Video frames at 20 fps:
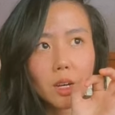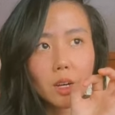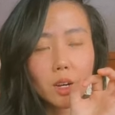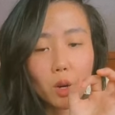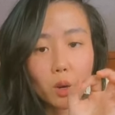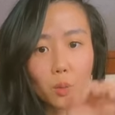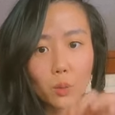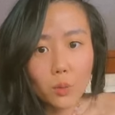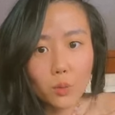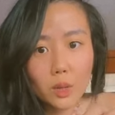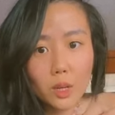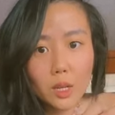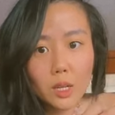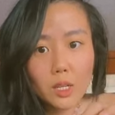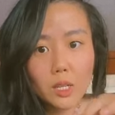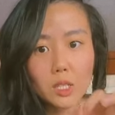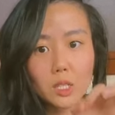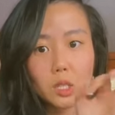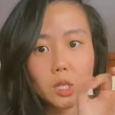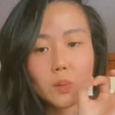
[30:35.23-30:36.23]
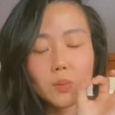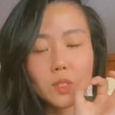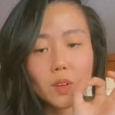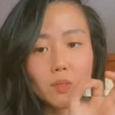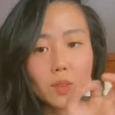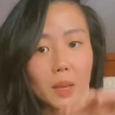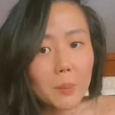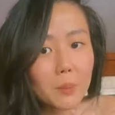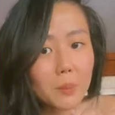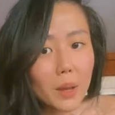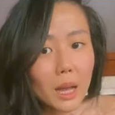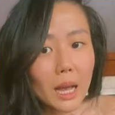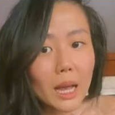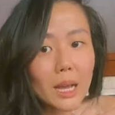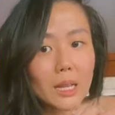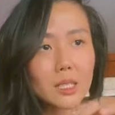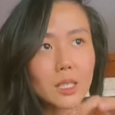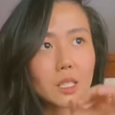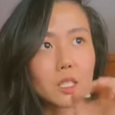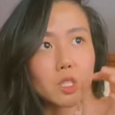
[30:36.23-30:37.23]
career, in terms of
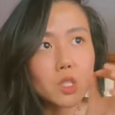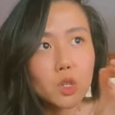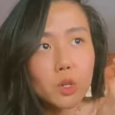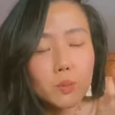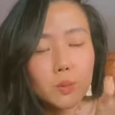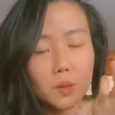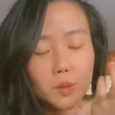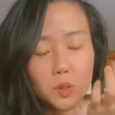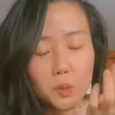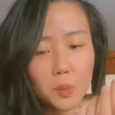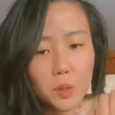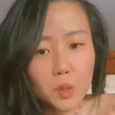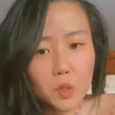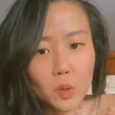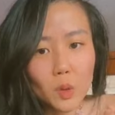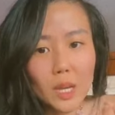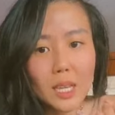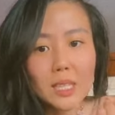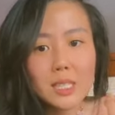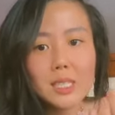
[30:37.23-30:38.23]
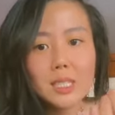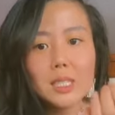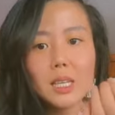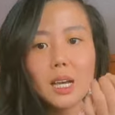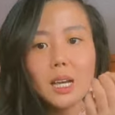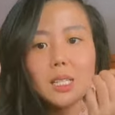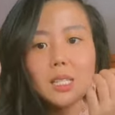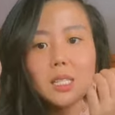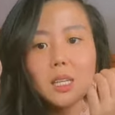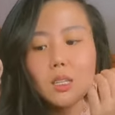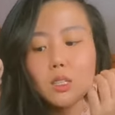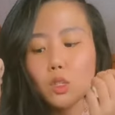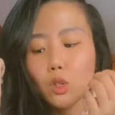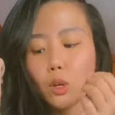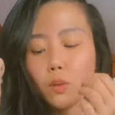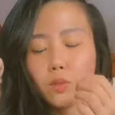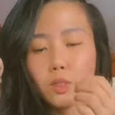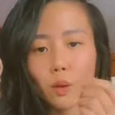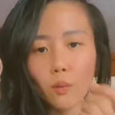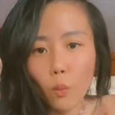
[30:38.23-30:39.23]
impact, in terms of spiritual insights, in
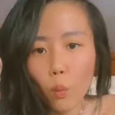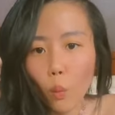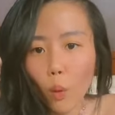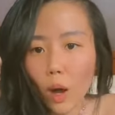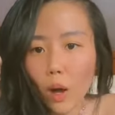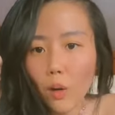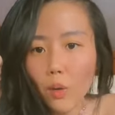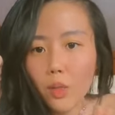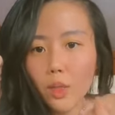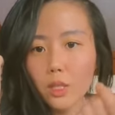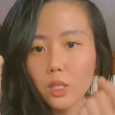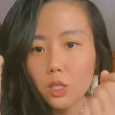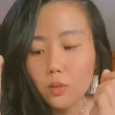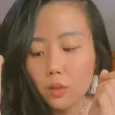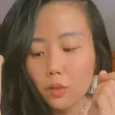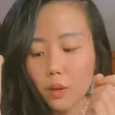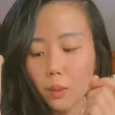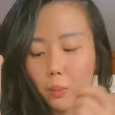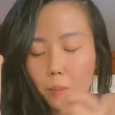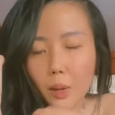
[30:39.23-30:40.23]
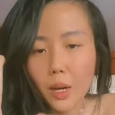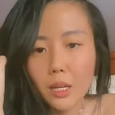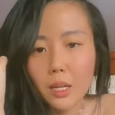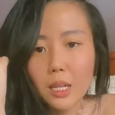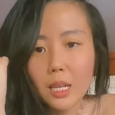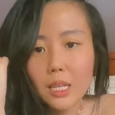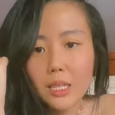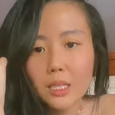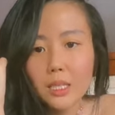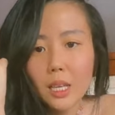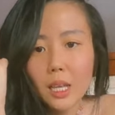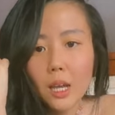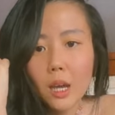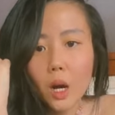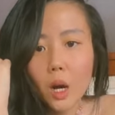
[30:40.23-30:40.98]
terms of wealth, in terms of abundance.